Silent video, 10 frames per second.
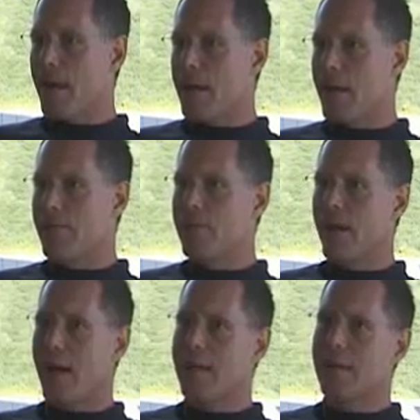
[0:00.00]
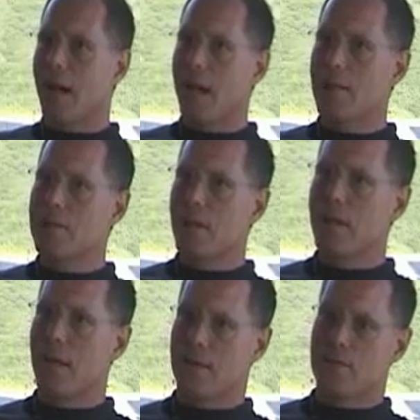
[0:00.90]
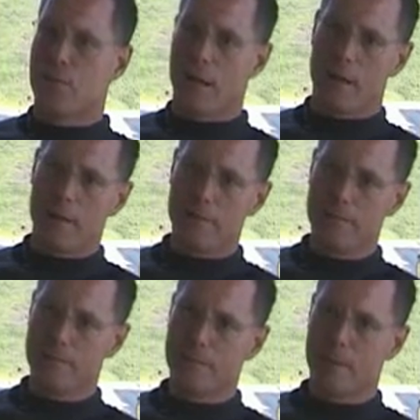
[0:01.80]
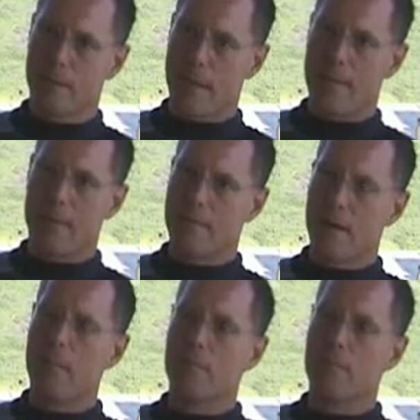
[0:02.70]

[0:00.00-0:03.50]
if Scientology is real, then something's